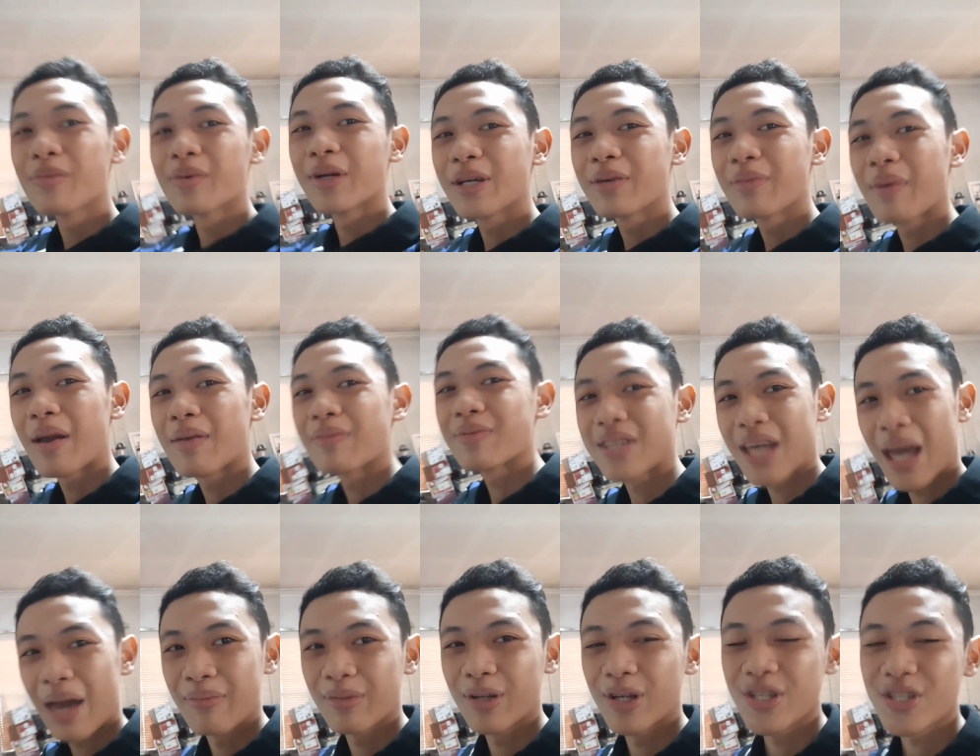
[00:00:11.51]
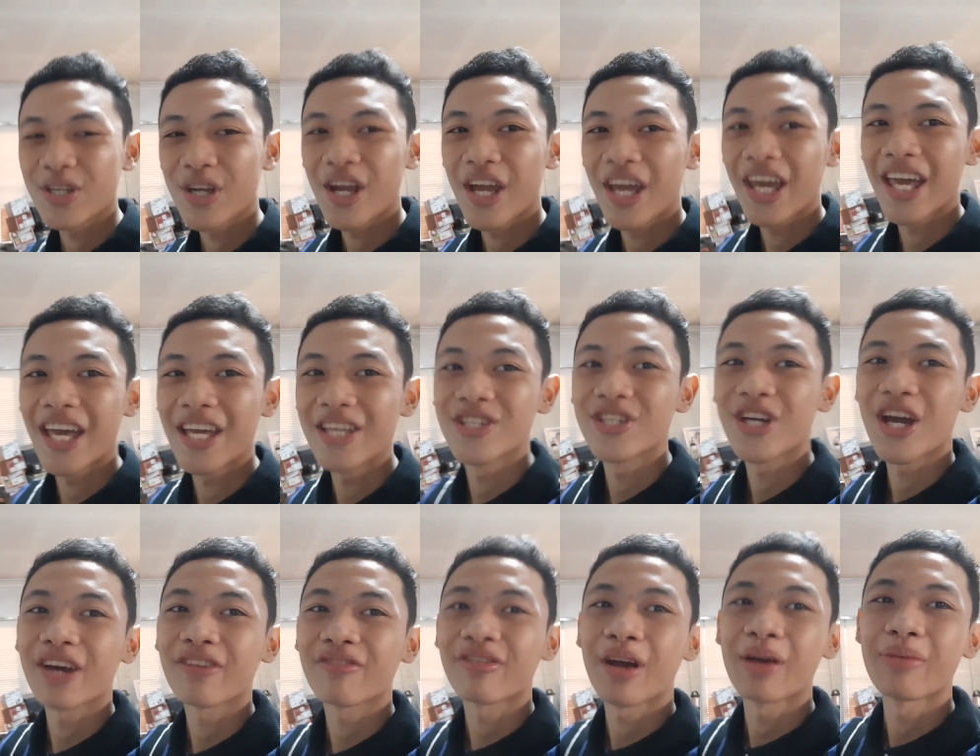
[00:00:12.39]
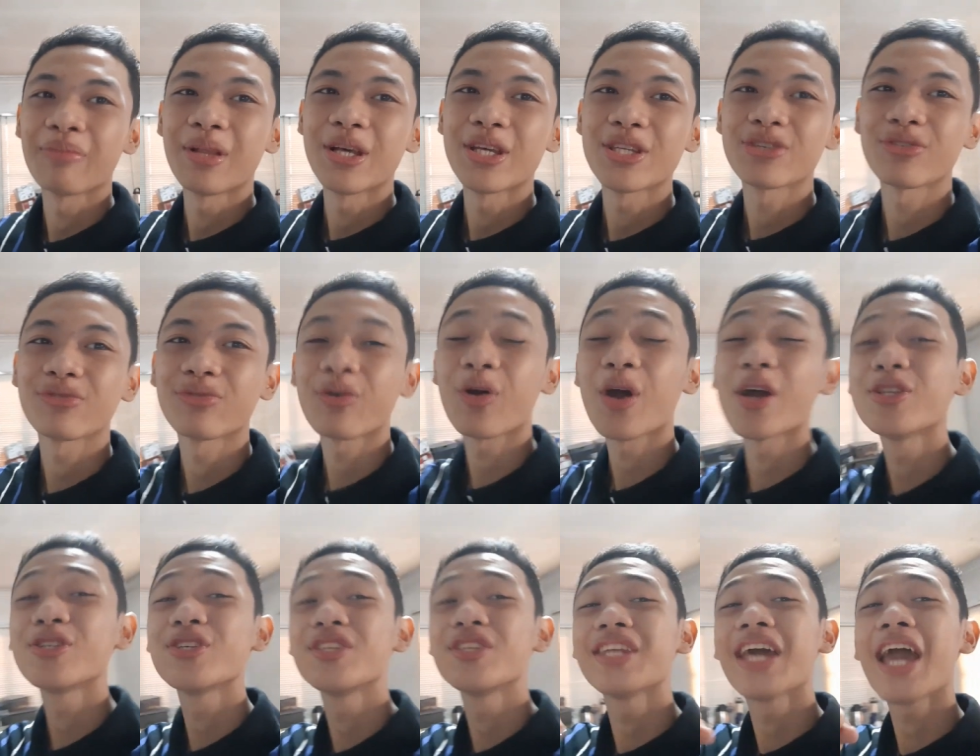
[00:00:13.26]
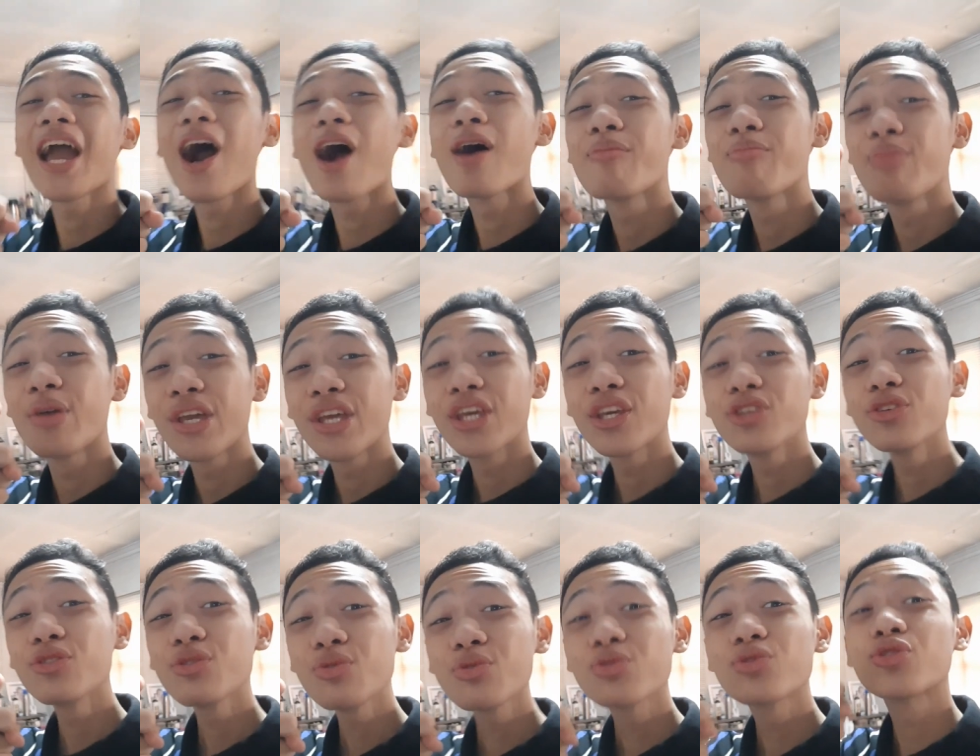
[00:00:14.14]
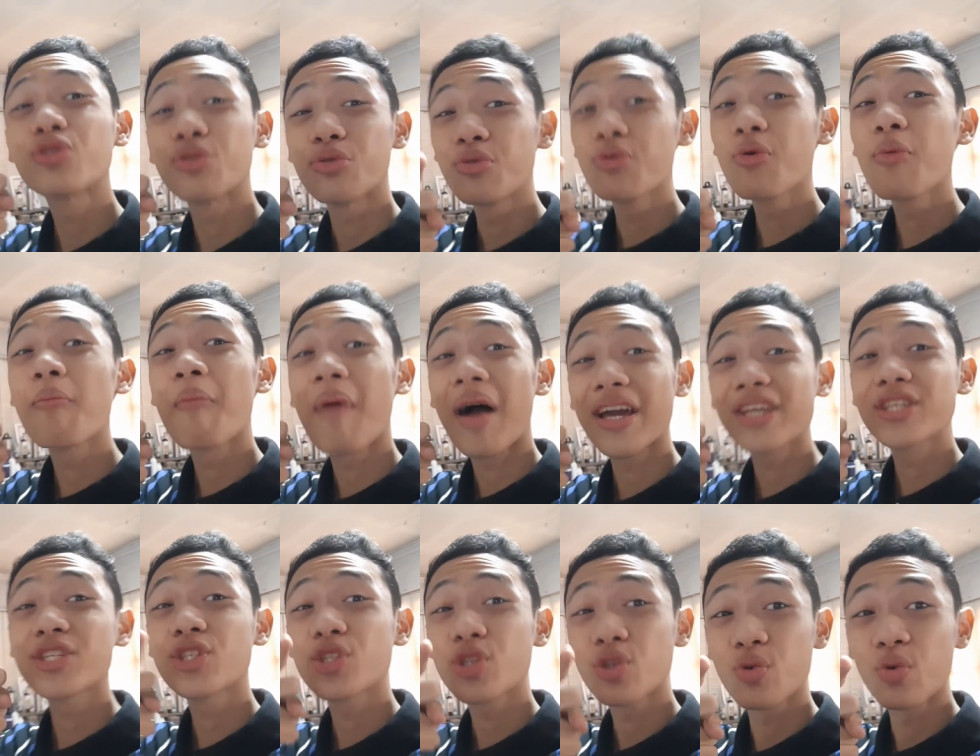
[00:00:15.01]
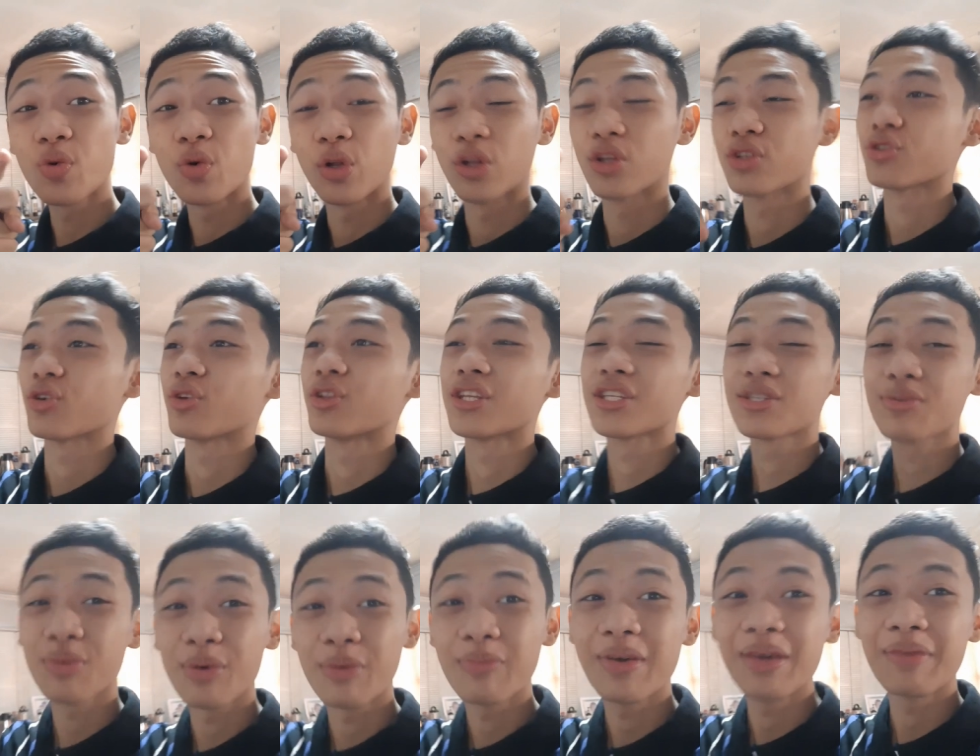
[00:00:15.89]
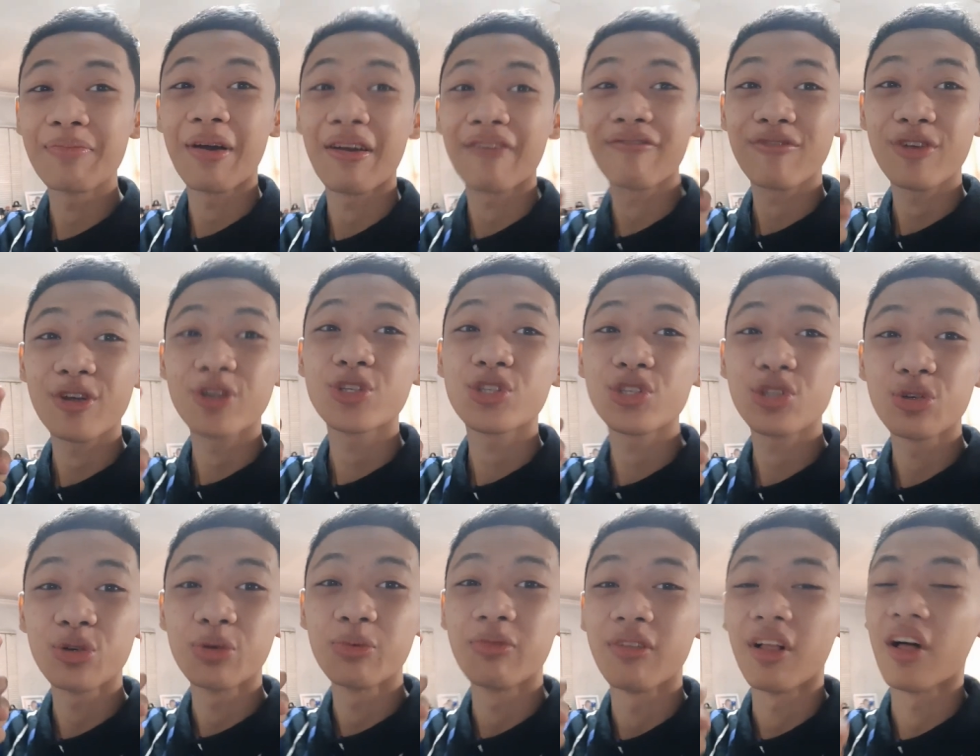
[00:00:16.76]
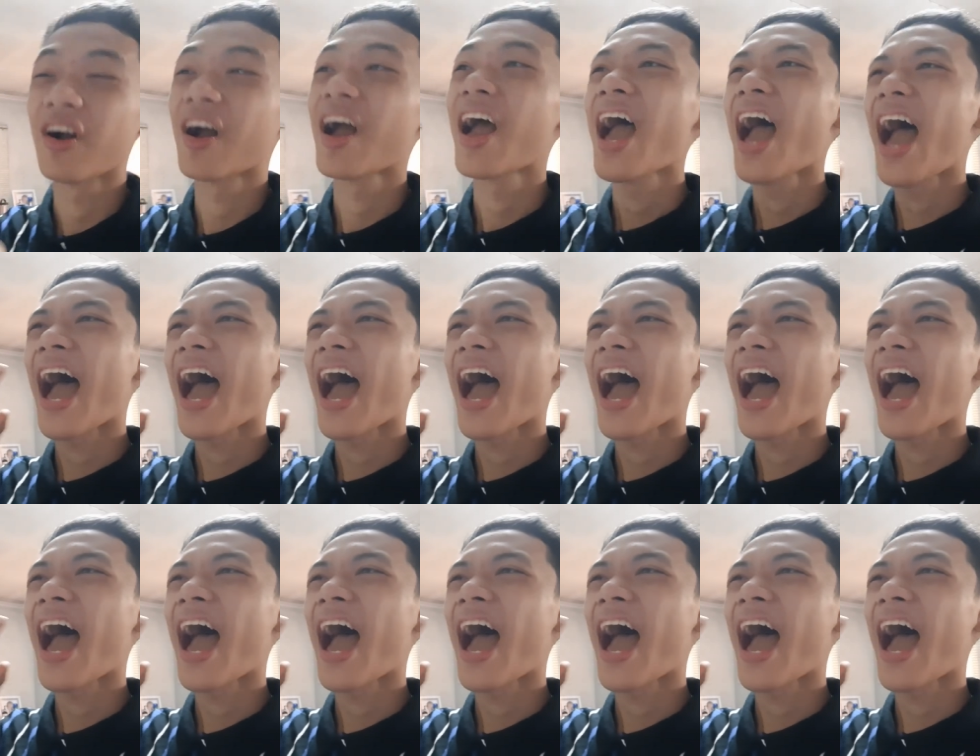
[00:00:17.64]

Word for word: way, my name's Cam, Dersar, aka Jackfire Blazer 4, and today I'll bring you to my school. So this will be my first school vlog.